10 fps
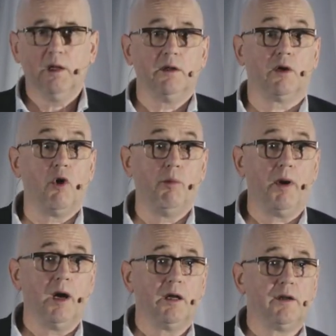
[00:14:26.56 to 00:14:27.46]
the
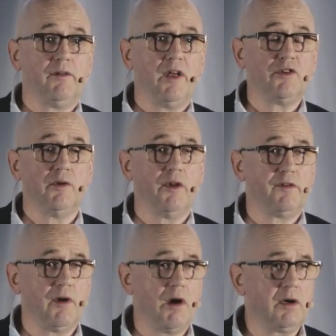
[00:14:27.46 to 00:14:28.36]
co-pilotization of the
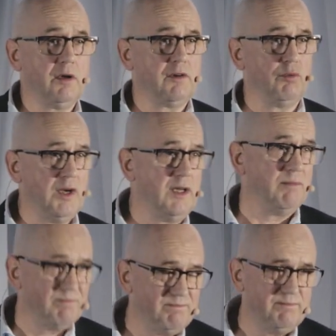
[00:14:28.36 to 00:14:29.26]
SOC to really
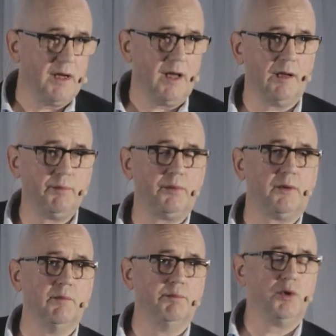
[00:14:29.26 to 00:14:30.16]
help
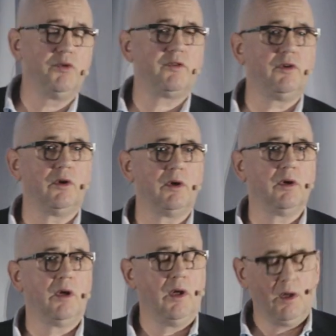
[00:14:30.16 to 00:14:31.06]
and boost your
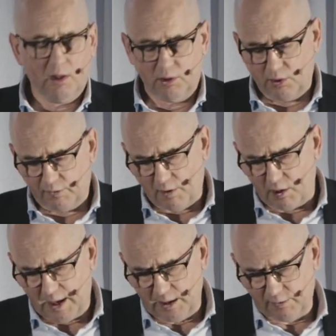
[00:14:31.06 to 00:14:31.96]
SOC
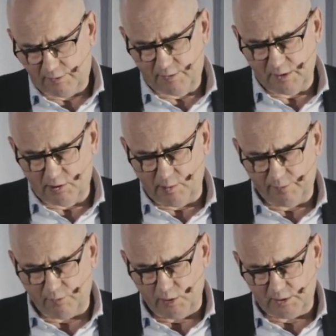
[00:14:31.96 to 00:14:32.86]
analysts in terms
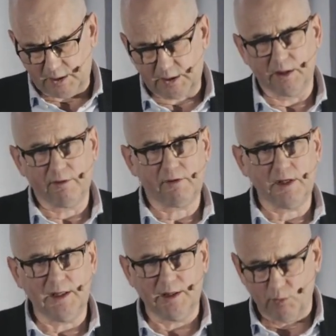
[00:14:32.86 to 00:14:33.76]
of what they can
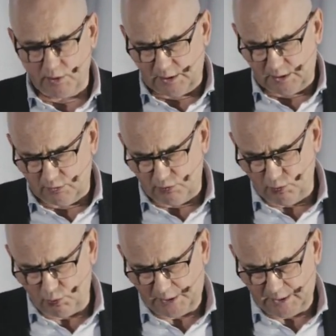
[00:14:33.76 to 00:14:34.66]
see and what they can do
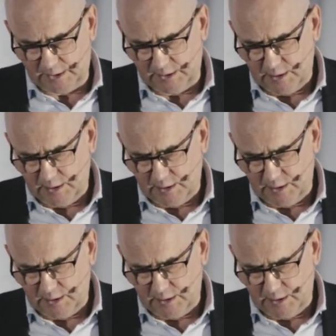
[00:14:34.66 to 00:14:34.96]
quickly,